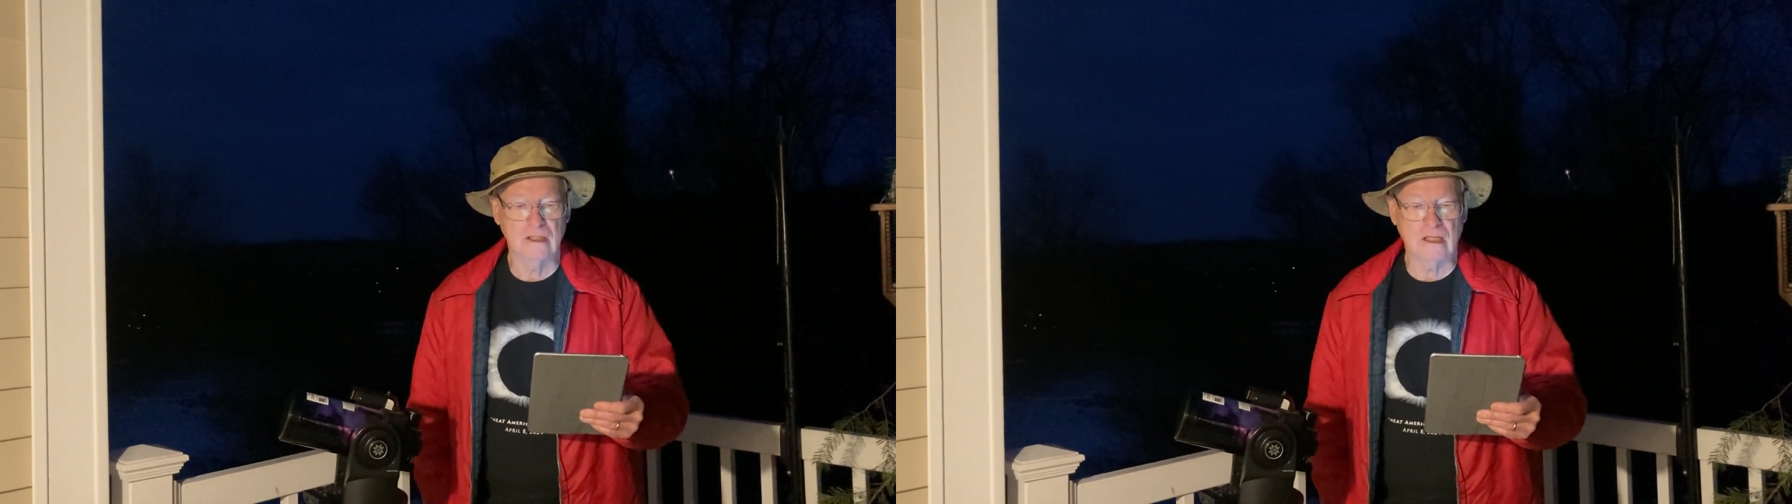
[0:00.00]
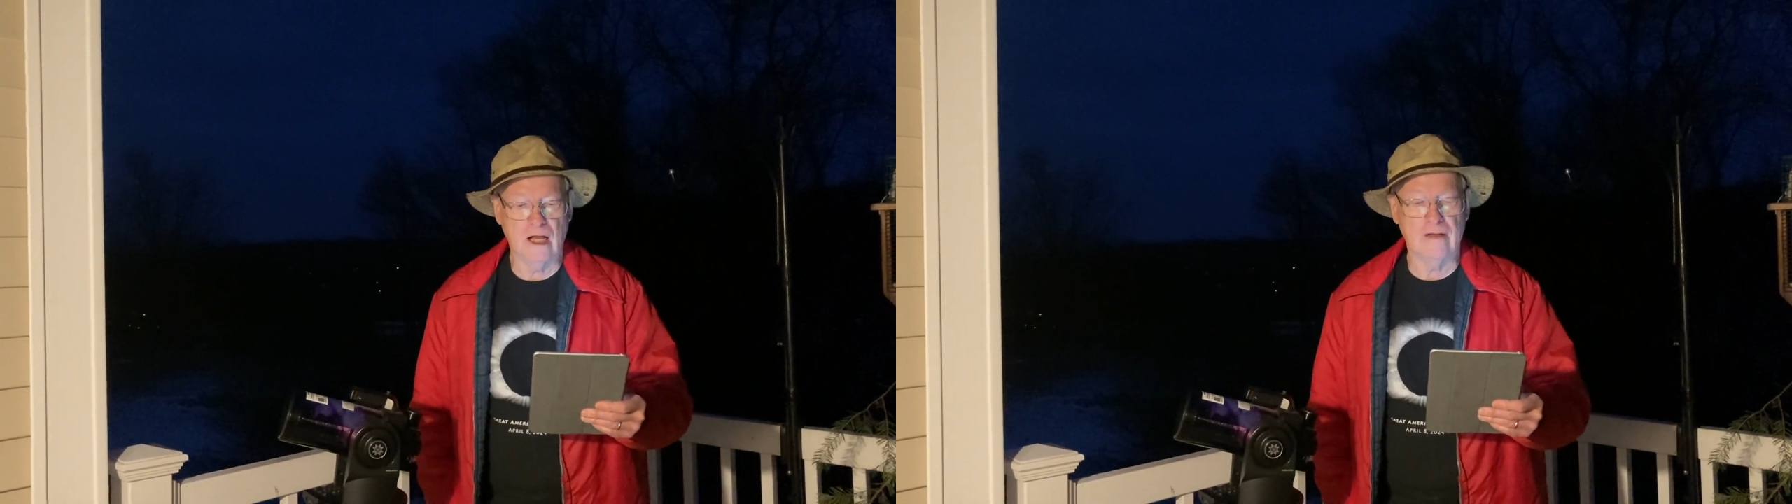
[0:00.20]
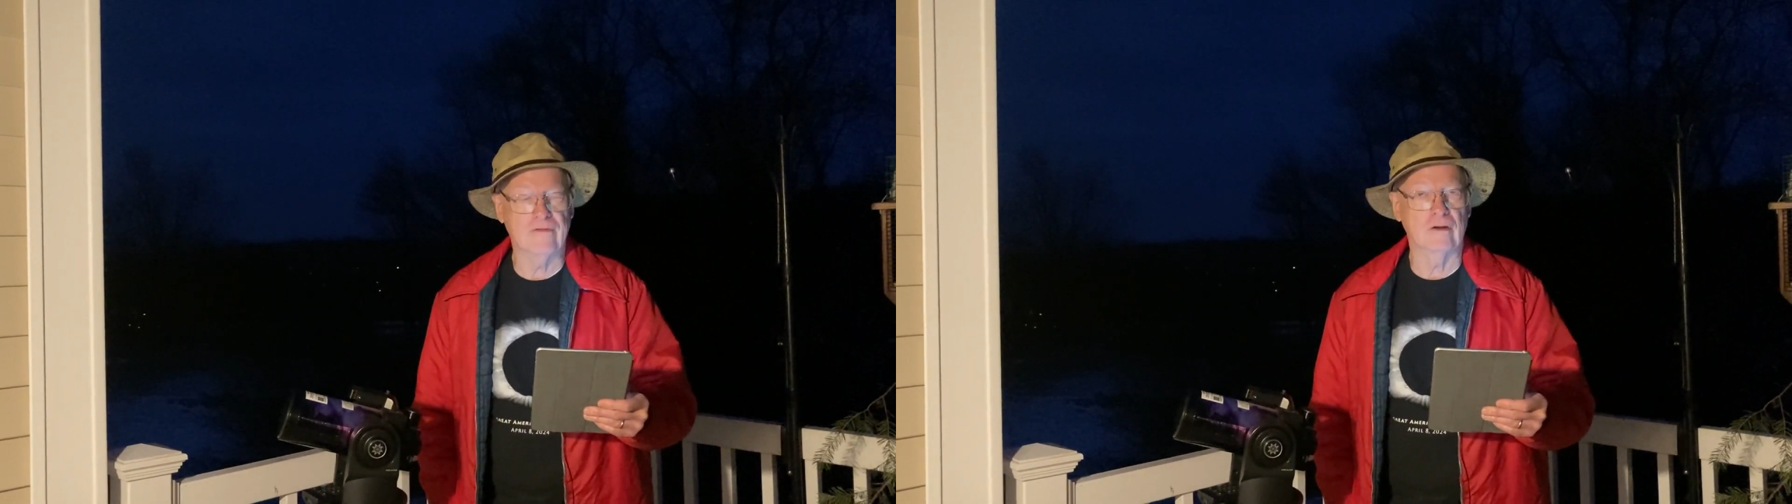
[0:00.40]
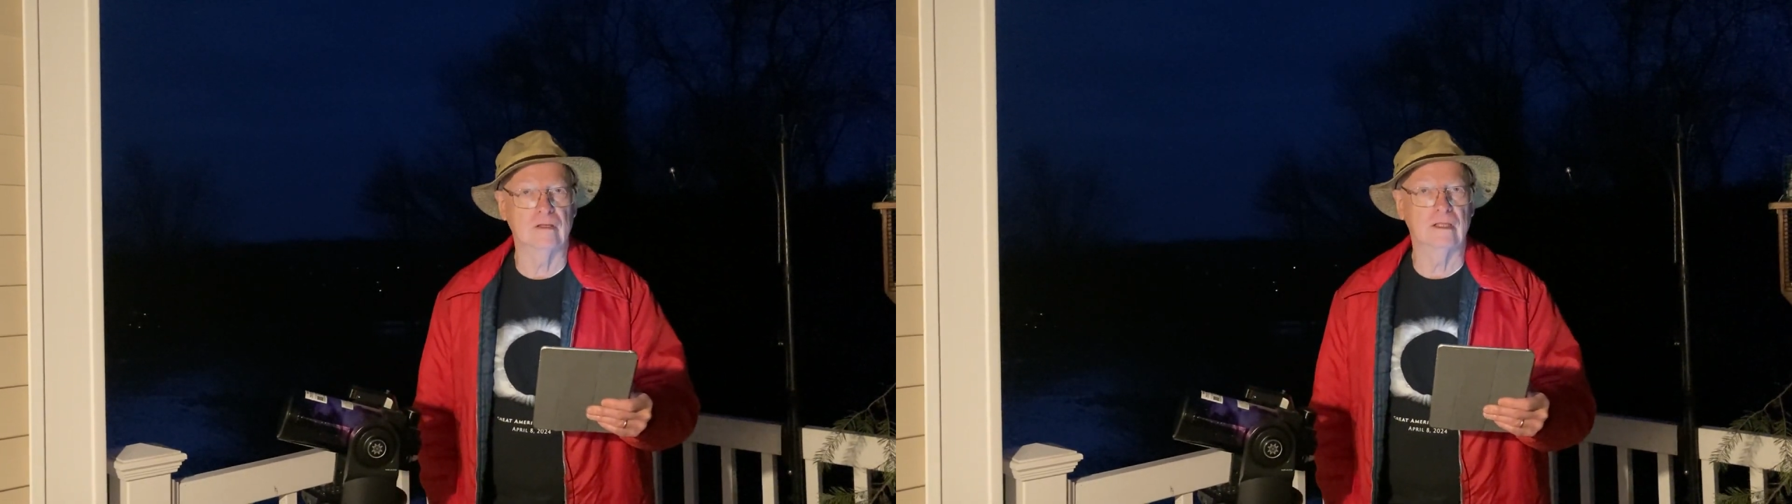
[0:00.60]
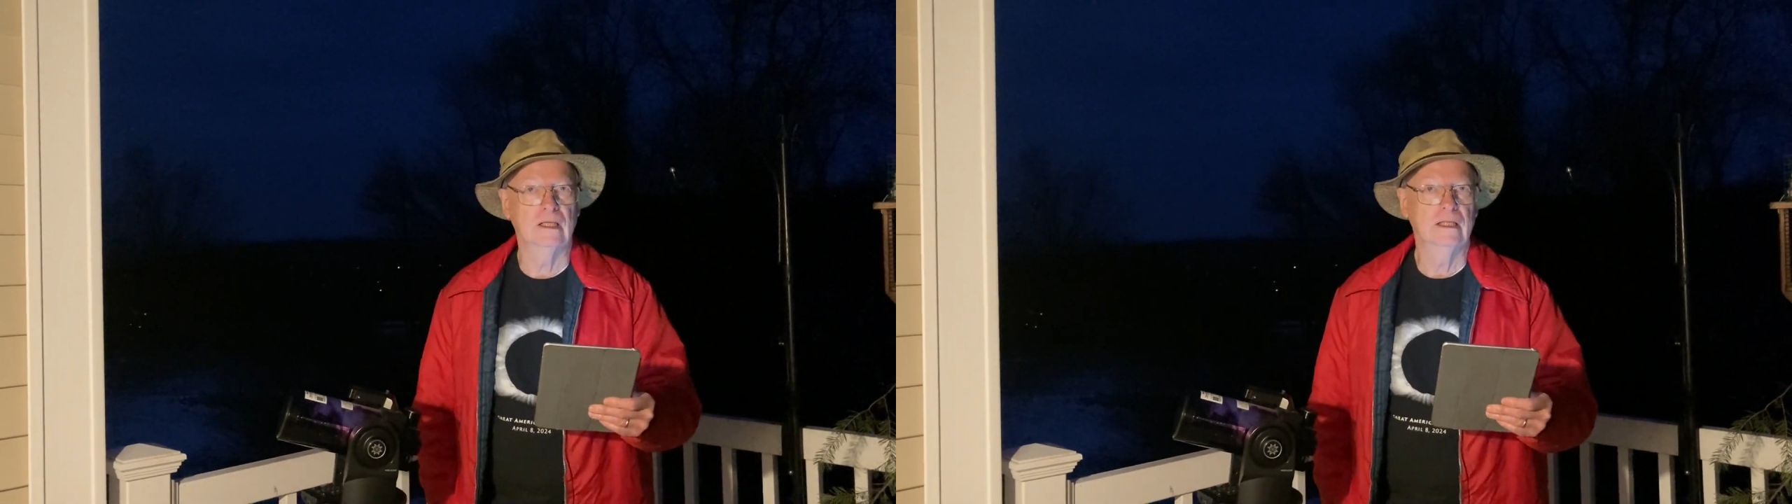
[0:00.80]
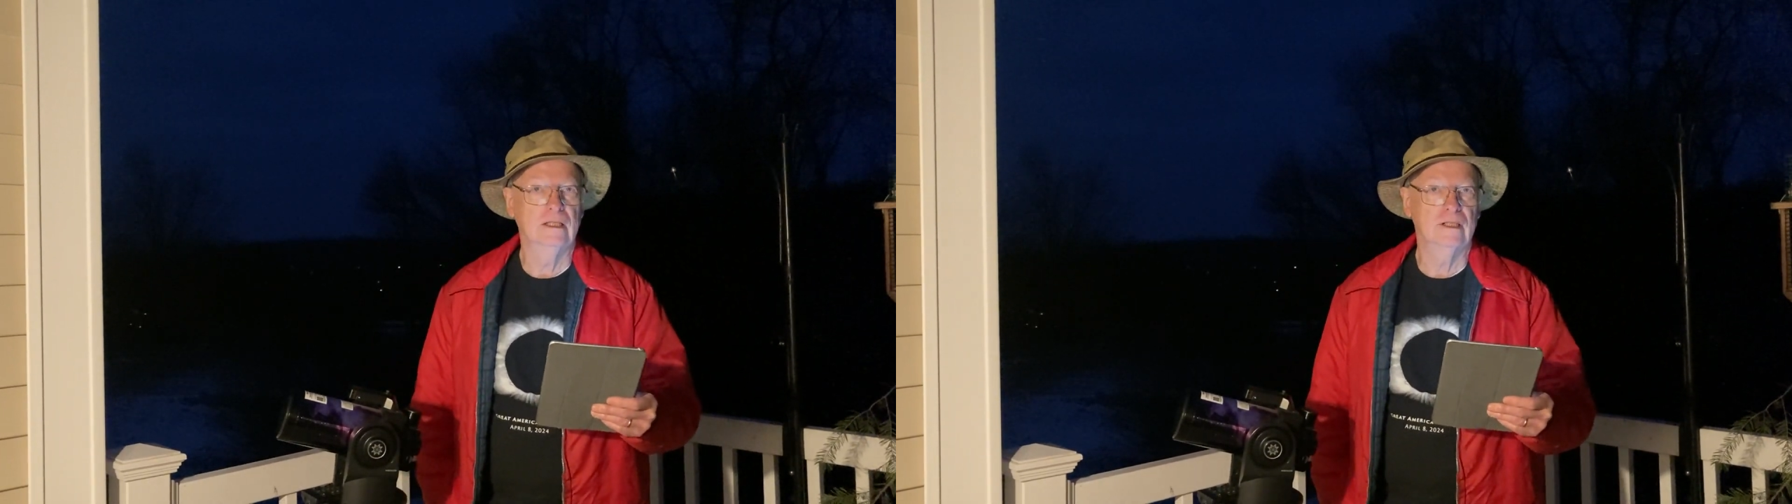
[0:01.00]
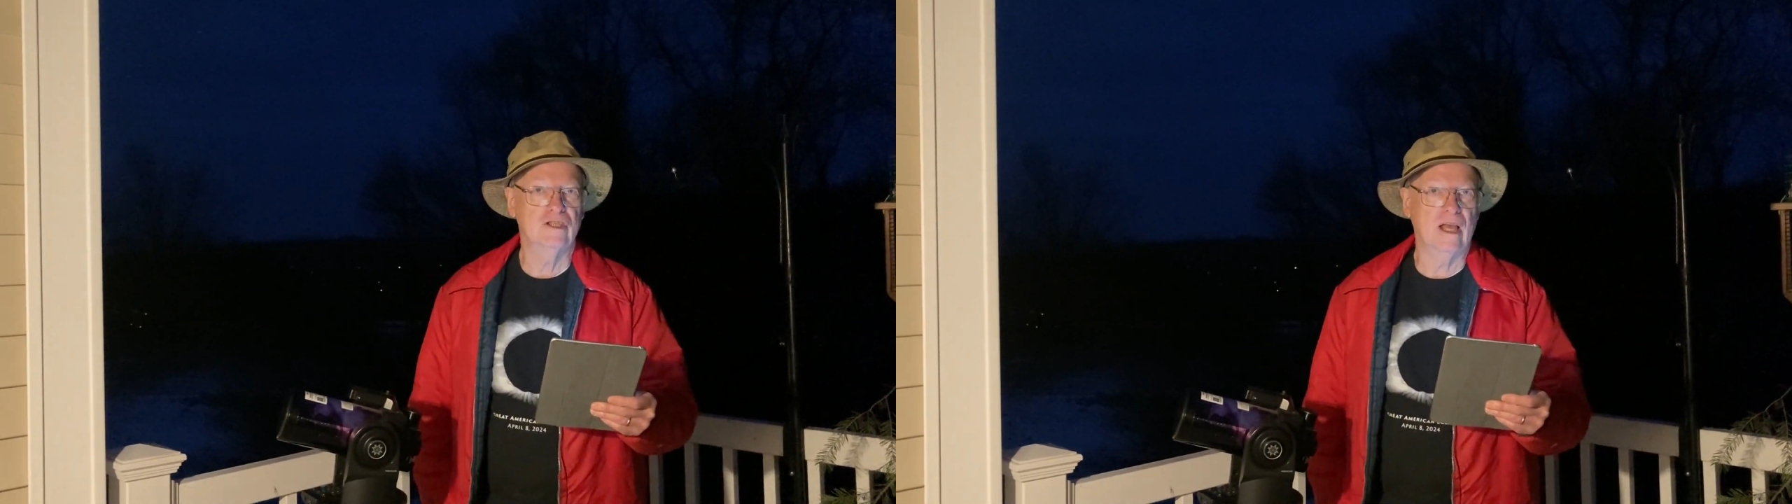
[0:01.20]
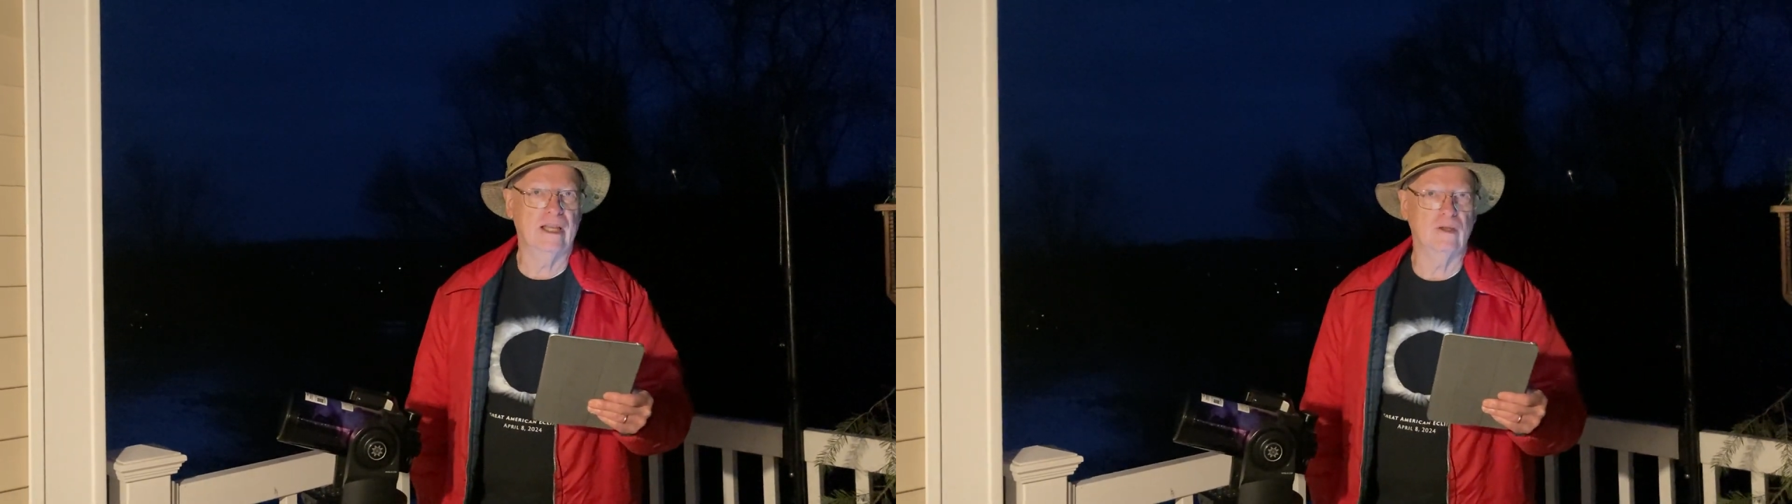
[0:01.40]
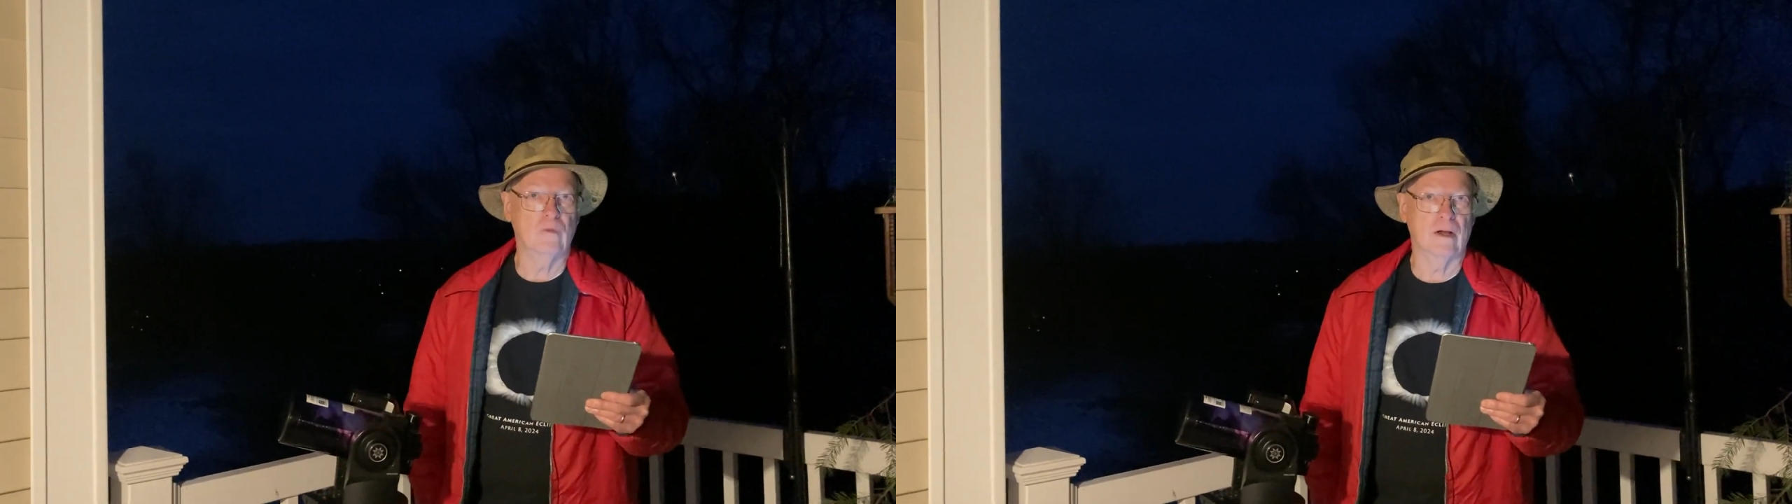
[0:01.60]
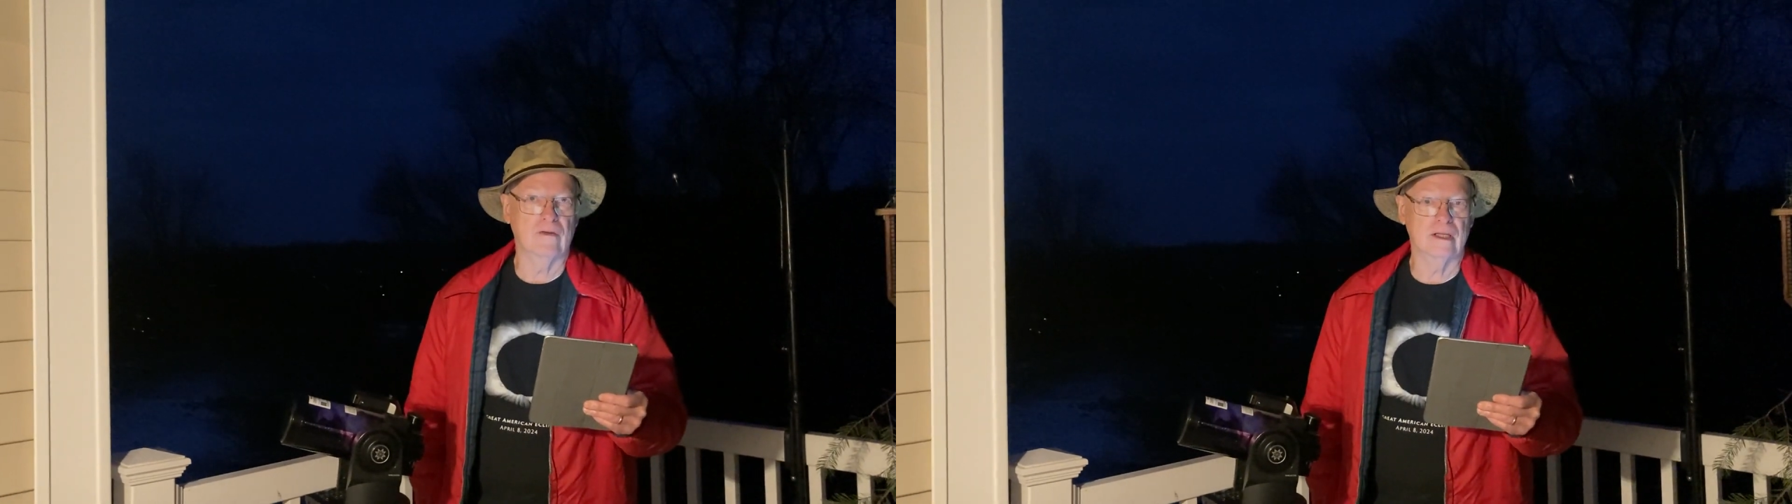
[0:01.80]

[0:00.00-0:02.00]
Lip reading: covered January